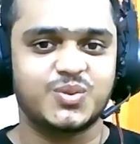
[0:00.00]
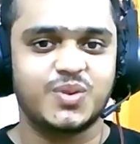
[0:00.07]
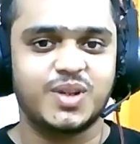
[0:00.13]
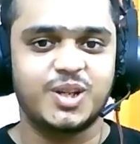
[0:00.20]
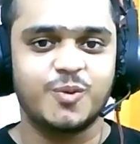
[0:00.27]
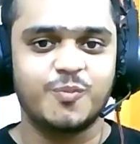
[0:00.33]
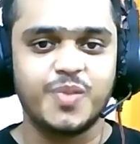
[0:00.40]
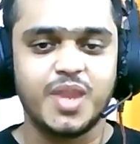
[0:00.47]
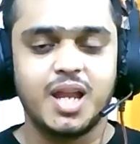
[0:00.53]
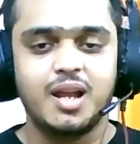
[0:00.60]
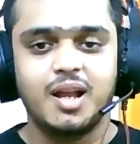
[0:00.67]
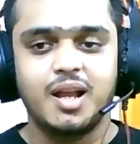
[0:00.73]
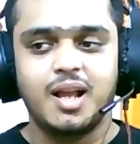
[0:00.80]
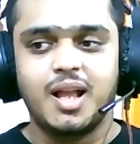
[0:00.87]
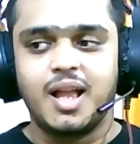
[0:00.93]
video.
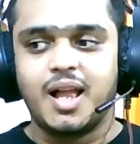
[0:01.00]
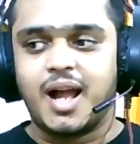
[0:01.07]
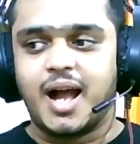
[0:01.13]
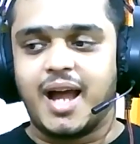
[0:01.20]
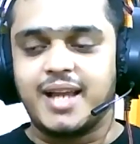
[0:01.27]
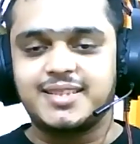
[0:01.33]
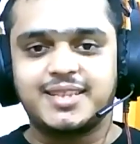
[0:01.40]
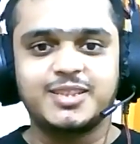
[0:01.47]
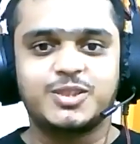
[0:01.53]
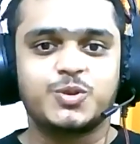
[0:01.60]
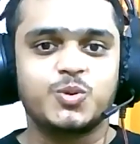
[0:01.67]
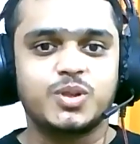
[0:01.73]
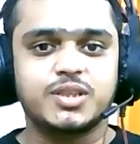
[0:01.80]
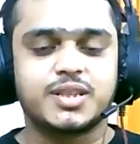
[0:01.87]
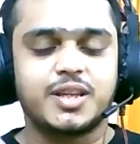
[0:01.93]
I see
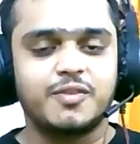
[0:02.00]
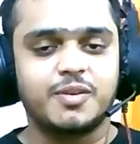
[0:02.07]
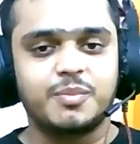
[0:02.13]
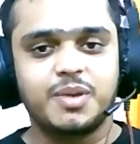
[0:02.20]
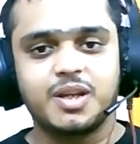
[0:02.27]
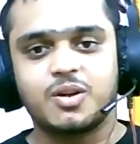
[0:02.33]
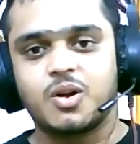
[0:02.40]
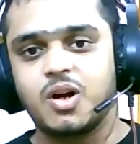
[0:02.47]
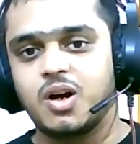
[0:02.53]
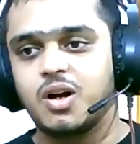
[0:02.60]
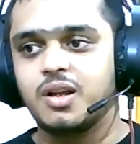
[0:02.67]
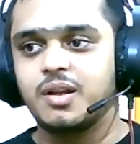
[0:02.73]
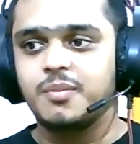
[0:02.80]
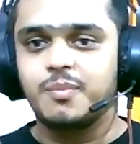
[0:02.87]
students giving me a call,